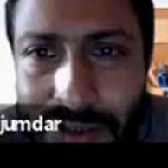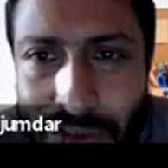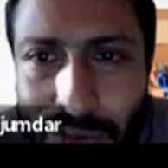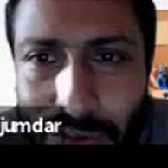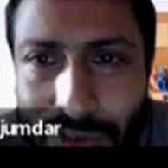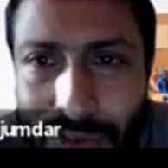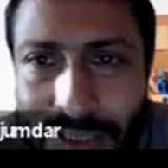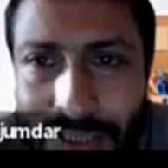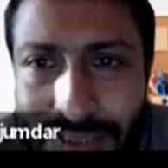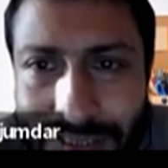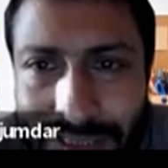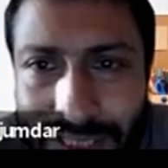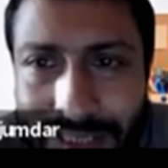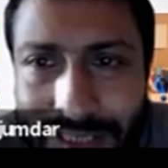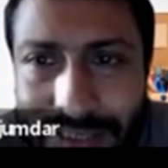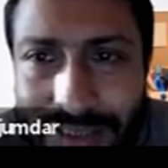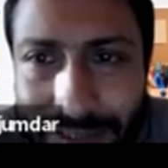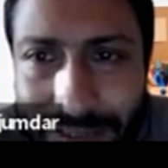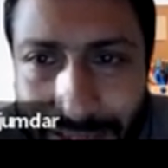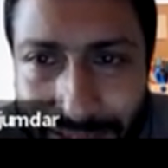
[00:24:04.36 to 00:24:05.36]
to a
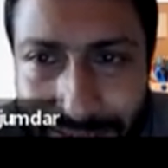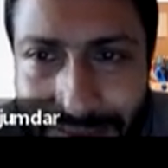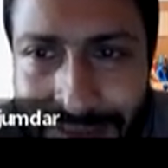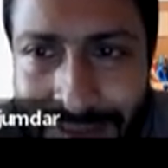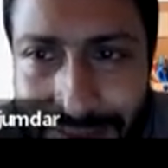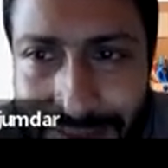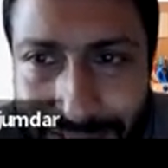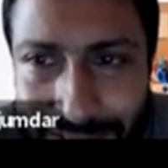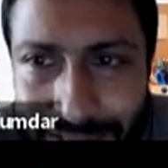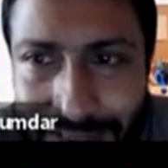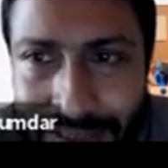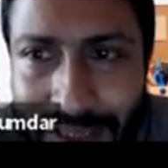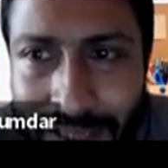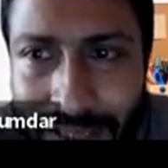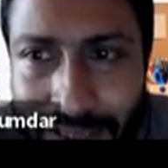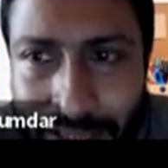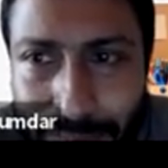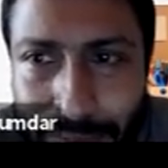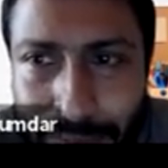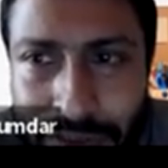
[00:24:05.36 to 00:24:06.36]
state S in
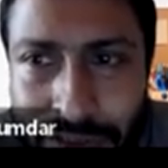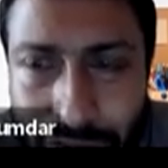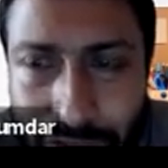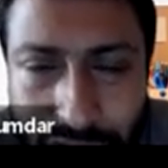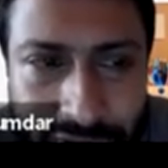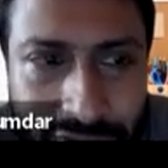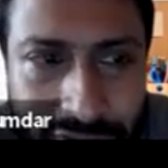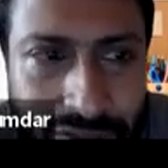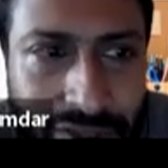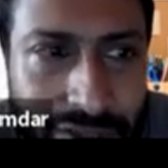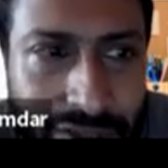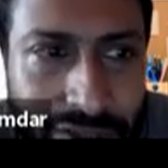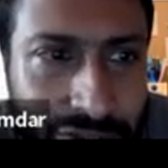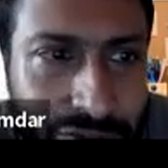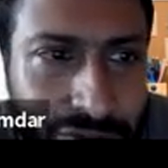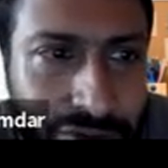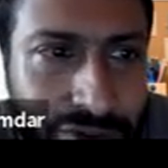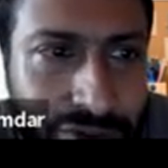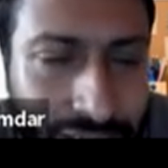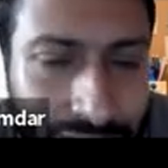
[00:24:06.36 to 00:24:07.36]
an episode
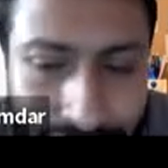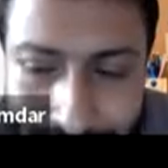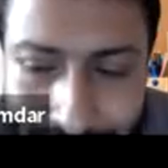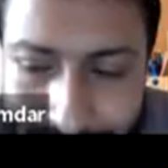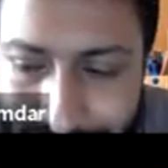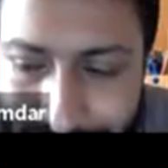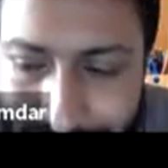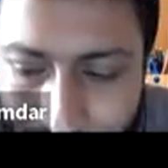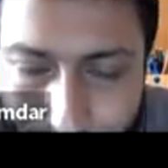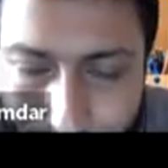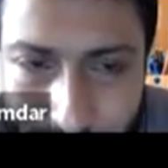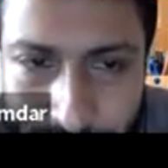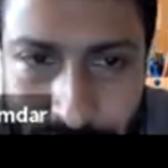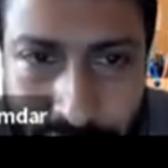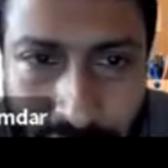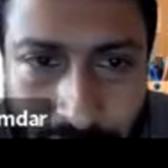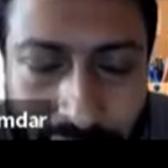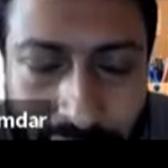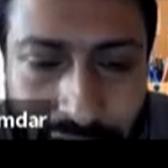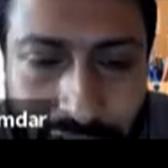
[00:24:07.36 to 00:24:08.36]
to collect the sample.
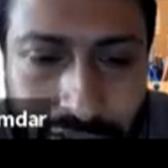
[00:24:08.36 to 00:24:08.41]
So